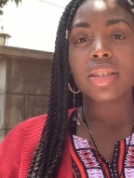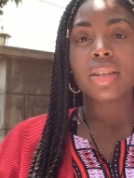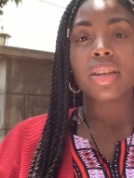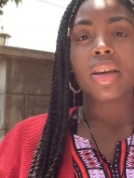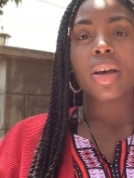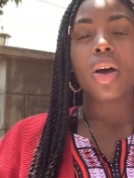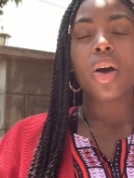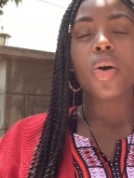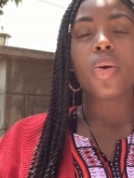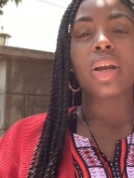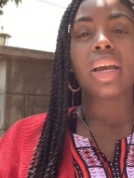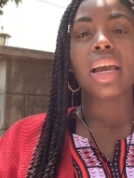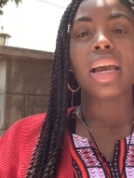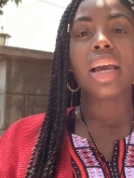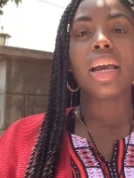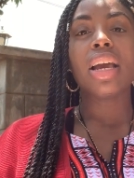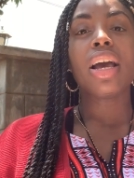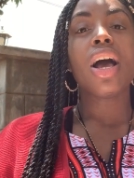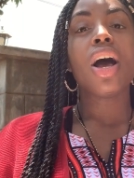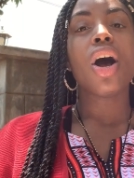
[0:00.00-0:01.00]
okay,
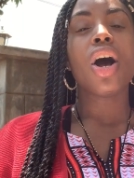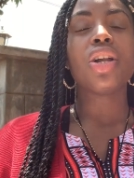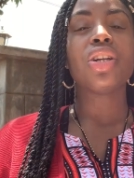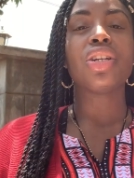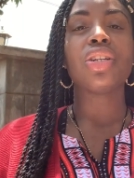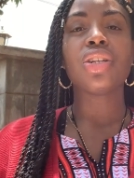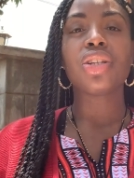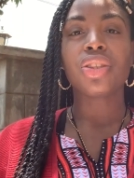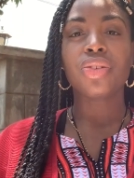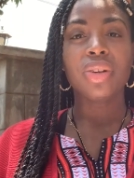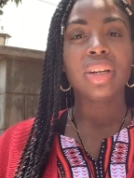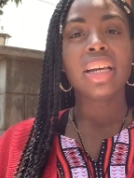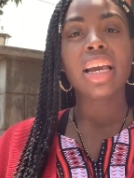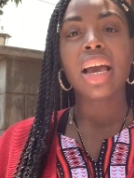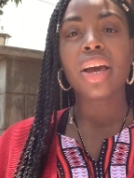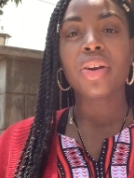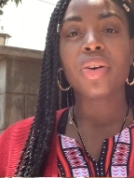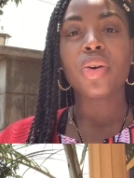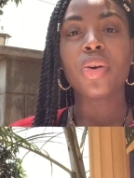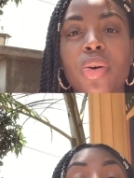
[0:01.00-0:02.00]
under the three
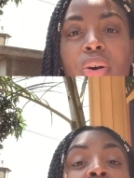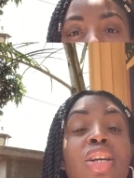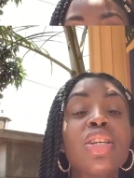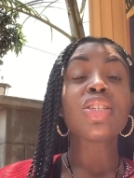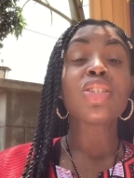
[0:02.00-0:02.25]
categories.